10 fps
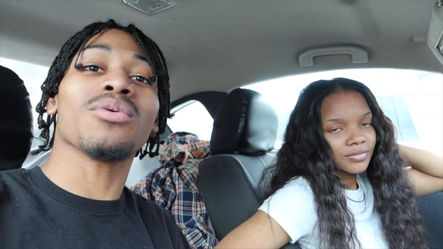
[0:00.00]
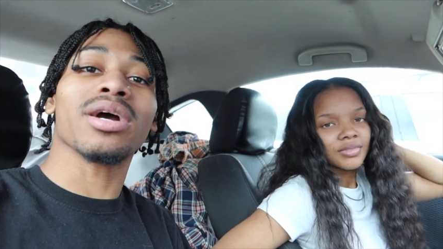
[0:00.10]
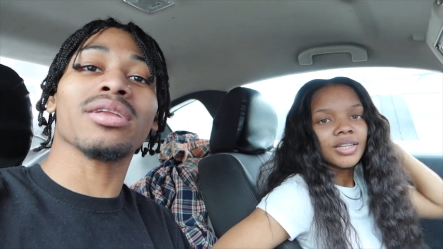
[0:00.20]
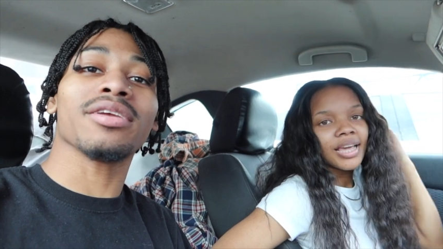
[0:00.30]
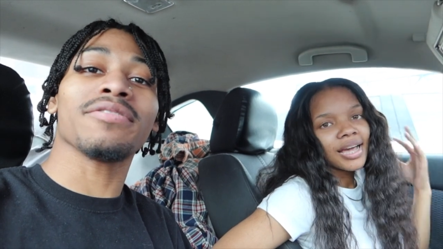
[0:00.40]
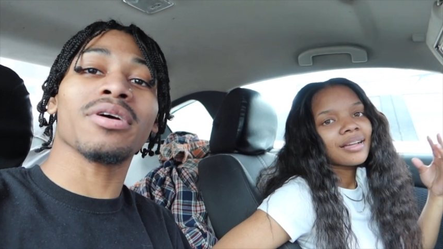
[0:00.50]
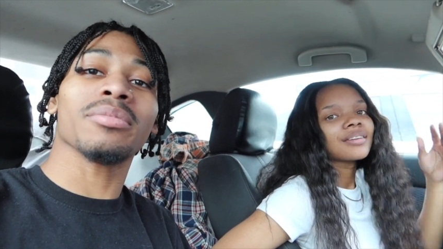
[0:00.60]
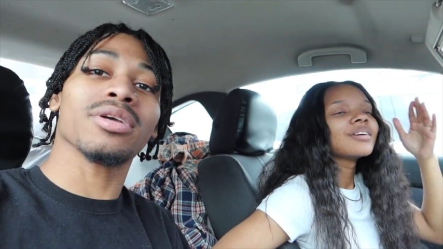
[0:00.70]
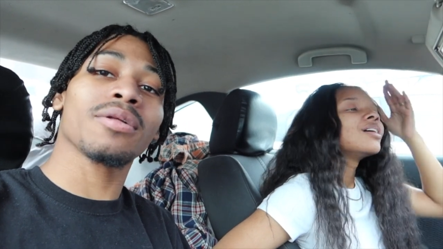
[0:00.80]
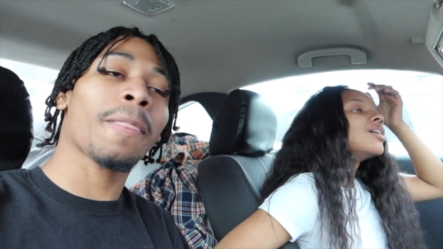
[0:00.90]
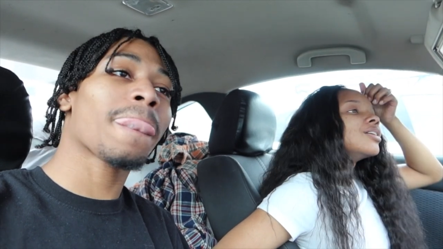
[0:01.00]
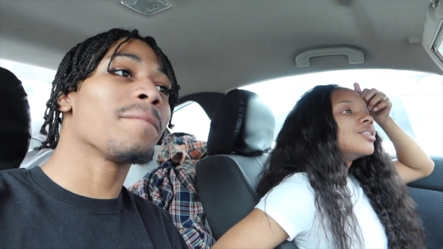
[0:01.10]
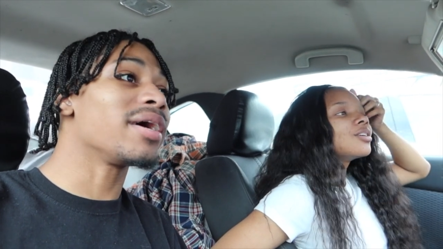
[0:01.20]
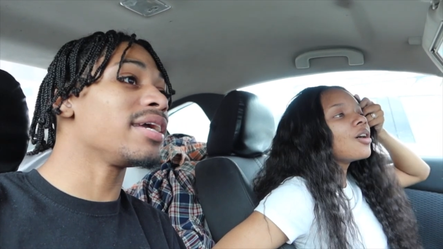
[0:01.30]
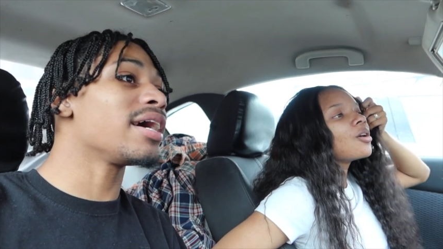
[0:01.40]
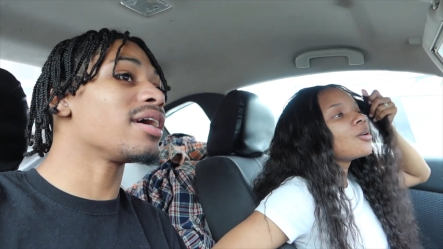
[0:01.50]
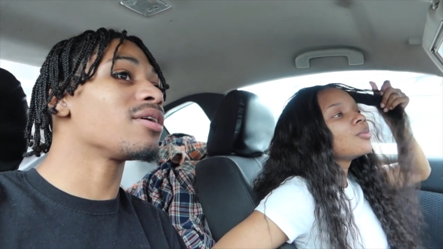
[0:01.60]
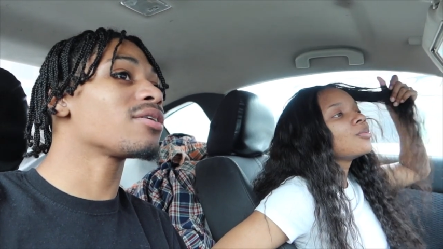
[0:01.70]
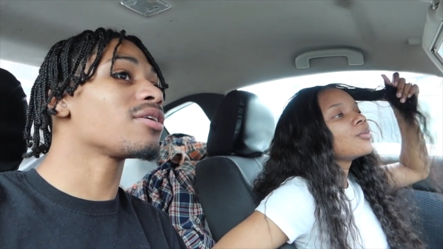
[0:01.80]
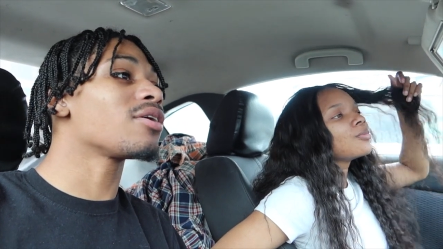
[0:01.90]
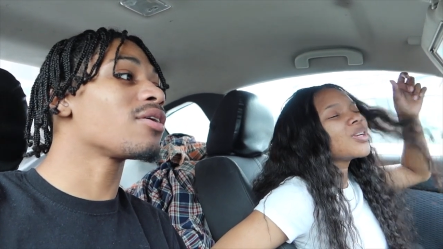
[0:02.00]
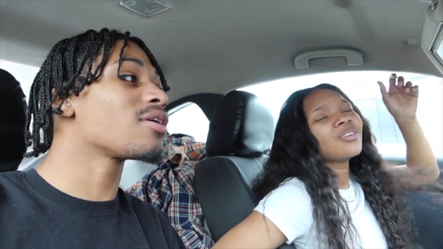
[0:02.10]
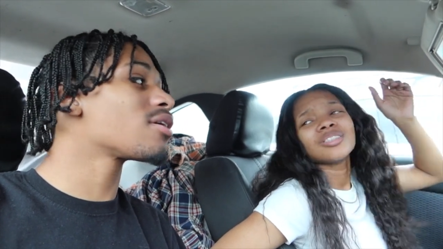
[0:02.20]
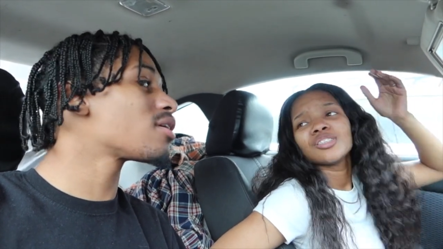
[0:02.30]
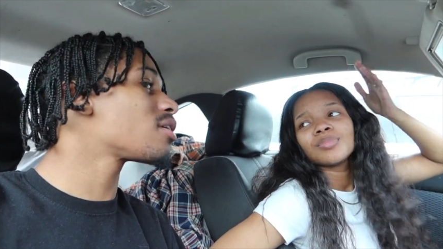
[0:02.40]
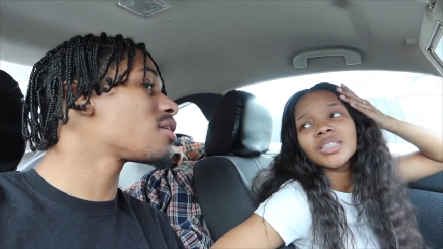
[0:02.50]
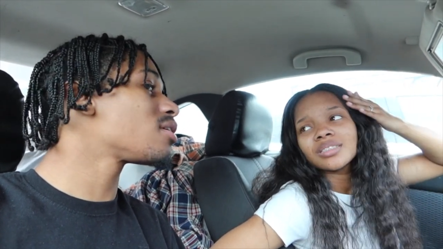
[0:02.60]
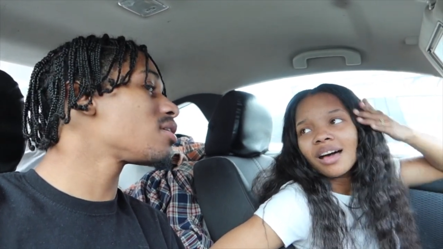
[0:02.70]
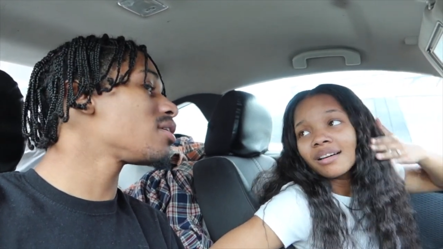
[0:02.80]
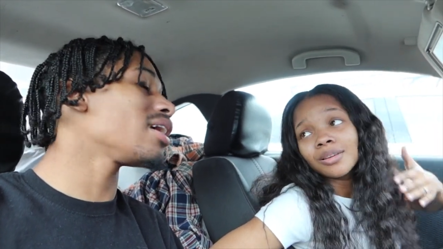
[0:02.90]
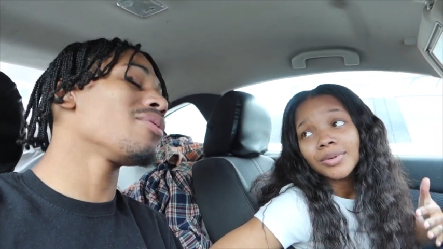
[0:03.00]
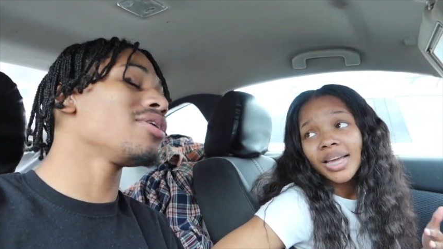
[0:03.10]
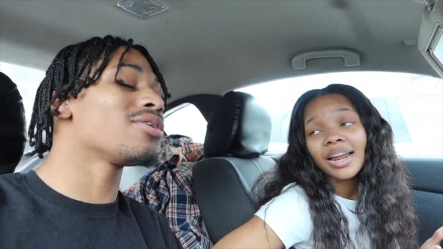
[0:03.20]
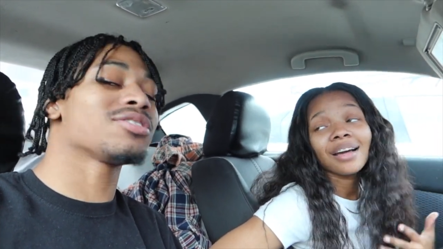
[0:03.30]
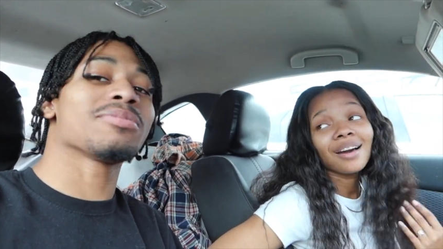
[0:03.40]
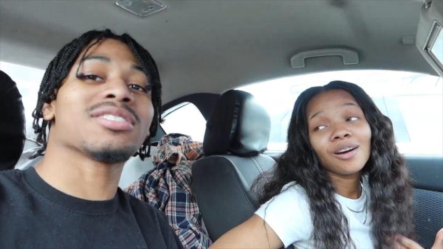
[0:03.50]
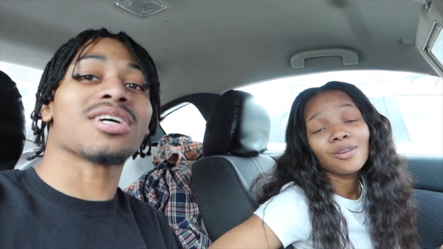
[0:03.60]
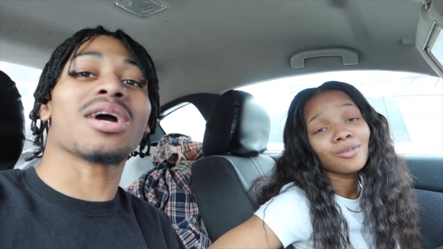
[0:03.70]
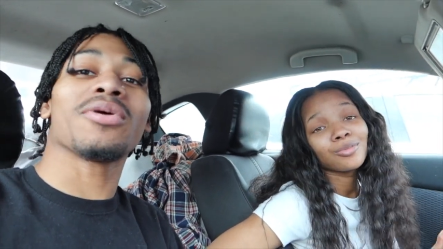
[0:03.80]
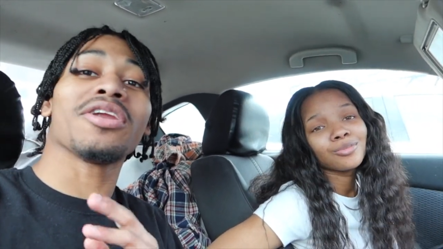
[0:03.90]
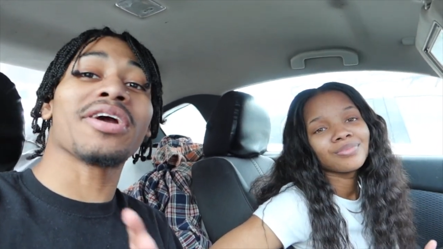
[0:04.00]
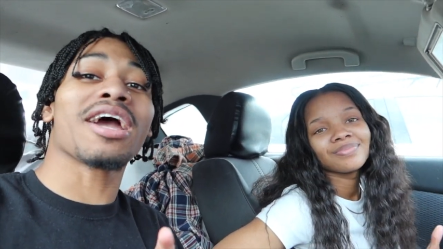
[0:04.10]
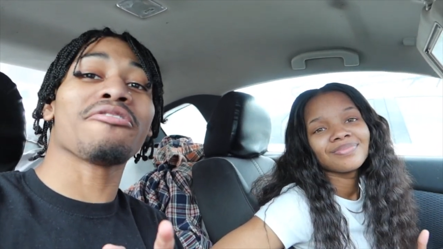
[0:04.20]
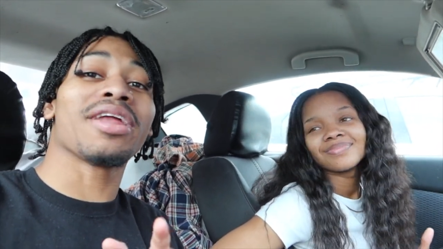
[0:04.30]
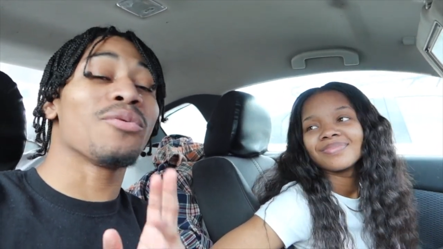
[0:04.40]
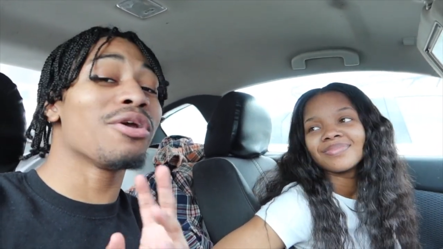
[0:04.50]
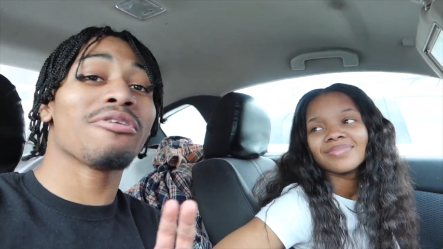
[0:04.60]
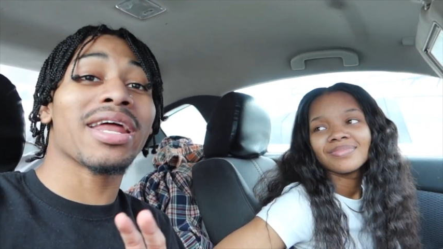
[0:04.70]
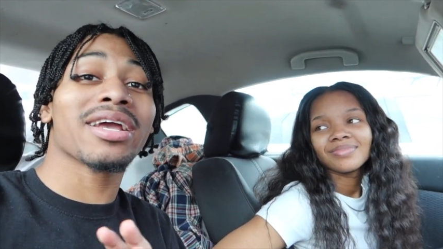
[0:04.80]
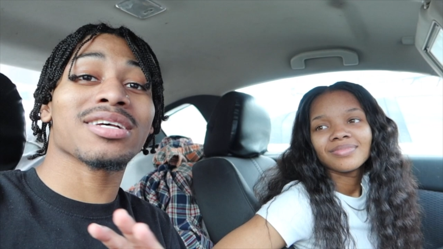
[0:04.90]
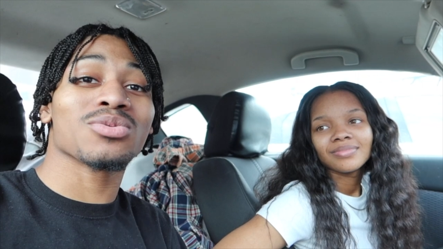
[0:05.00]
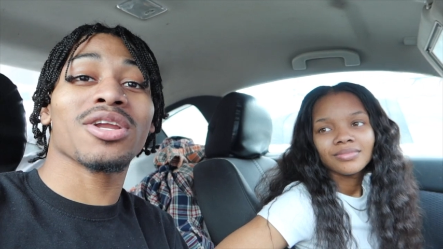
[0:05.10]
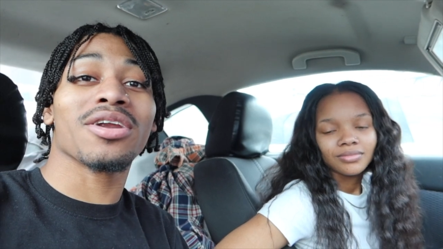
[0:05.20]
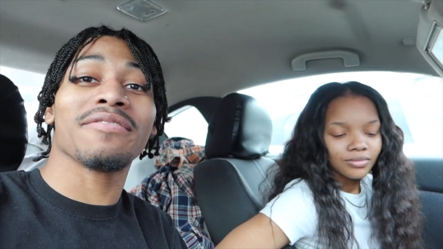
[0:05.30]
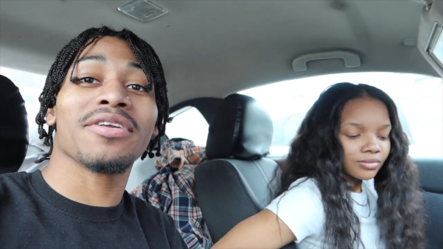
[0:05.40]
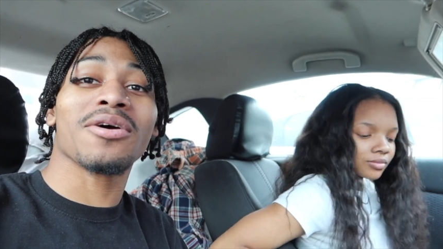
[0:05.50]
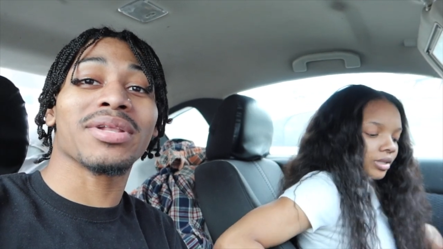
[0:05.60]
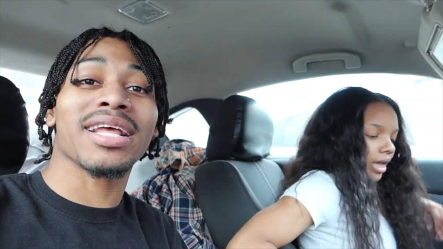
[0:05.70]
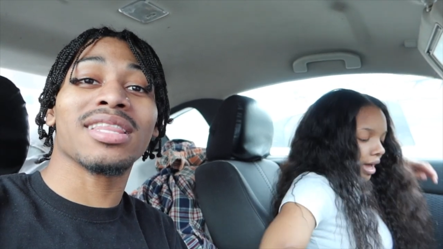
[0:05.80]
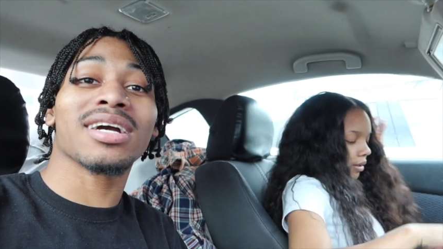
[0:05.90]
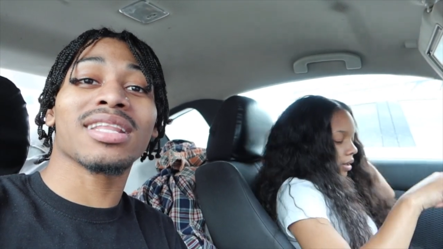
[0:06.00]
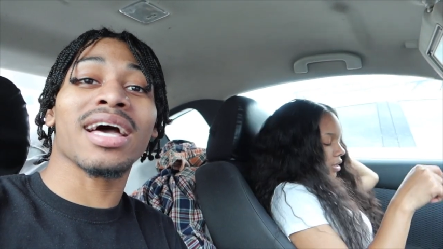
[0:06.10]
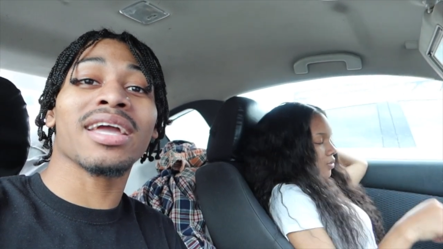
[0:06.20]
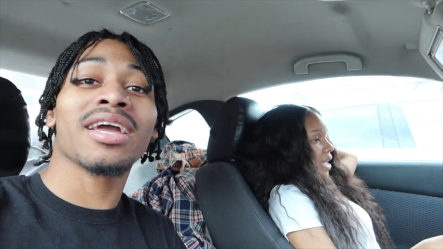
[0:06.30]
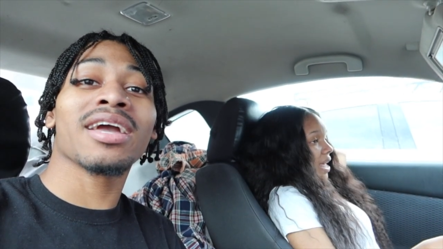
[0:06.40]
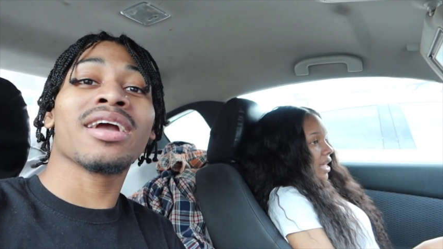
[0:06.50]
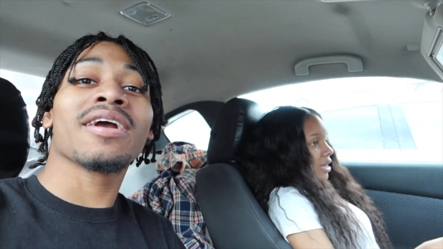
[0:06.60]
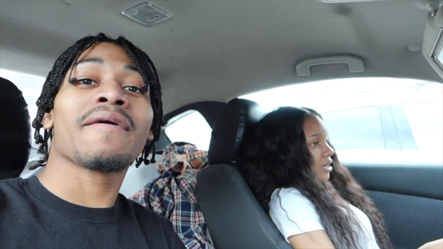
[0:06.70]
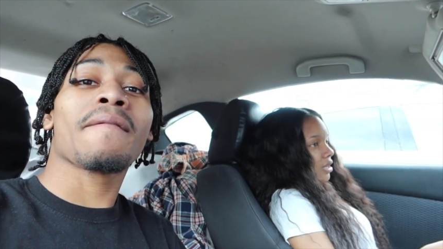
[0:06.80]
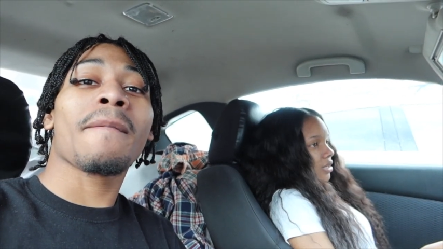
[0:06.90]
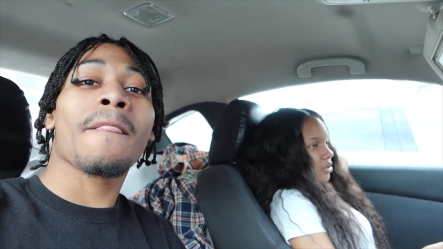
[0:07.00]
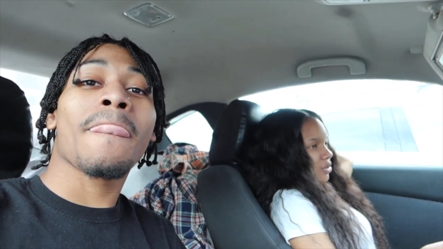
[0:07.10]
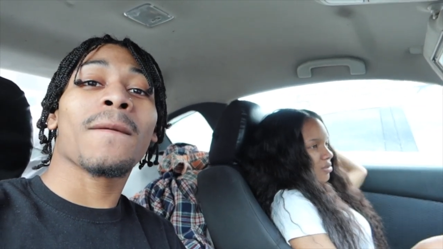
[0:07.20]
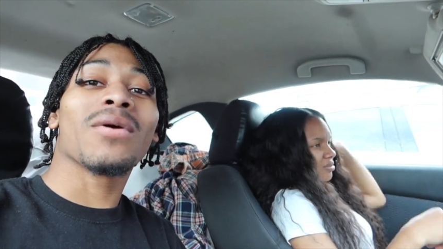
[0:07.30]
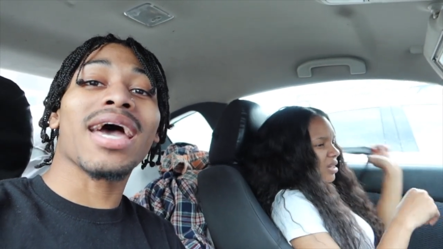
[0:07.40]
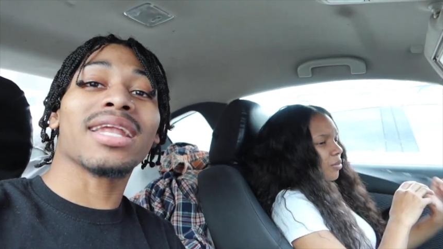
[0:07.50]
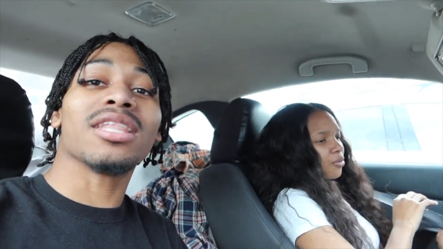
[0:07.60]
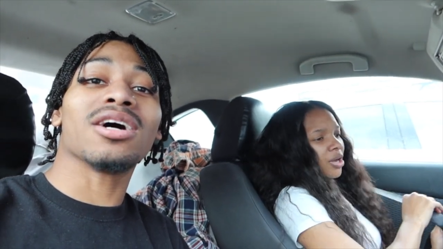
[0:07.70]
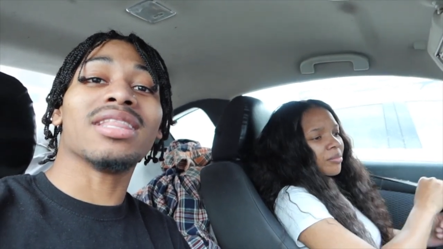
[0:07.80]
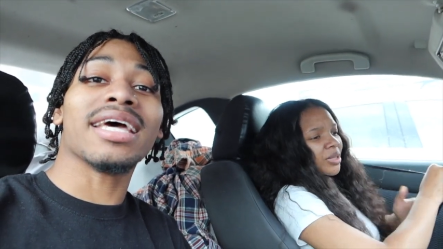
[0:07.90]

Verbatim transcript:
Speaker 1: one. Yeah. You feel me? But so, yeah
Speaker 2: we doing too much talking. Yeah, we, we doing too go. much talking. We
Speaker 1: know y'all ready. We ready because we don't even know what yeah. they look like. So we had like a we had a little